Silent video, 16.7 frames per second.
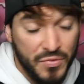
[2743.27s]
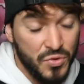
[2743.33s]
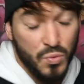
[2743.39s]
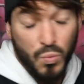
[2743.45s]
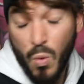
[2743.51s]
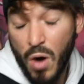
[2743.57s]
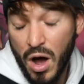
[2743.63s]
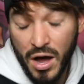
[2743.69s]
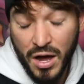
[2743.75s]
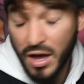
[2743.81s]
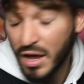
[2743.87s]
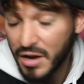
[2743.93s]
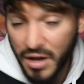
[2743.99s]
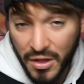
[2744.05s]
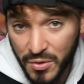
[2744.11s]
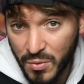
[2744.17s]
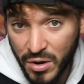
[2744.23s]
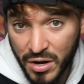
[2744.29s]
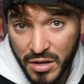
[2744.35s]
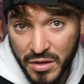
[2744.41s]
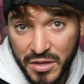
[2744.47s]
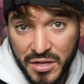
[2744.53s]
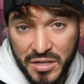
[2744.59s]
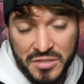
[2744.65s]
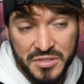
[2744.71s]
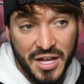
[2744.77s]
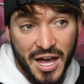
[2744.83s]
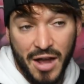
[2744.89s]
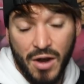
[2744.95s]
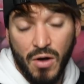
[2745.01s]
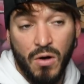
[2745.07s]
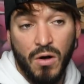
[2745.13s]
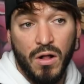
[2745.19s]
If you want another one of these
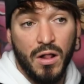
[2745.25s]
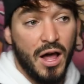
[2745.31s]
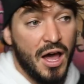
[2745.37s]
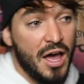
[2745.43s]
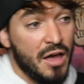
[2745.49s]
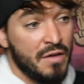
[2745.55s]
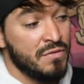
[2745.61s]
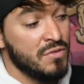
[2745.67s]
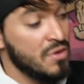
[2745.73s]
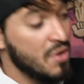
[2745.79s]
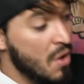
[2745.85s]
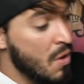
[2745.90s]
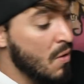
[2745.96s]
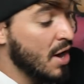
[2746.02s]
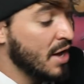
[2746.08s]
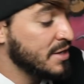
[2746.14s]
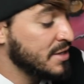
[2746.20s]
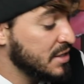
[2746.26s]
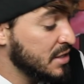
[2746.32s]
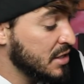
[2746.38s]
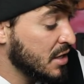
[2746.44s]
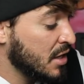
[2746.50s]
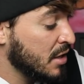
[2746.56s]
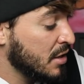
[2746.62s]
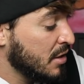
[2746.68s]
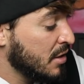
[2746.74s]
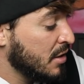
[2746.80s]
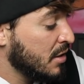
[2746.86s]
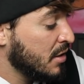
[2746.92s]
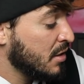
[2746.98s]
at all, I have no idea.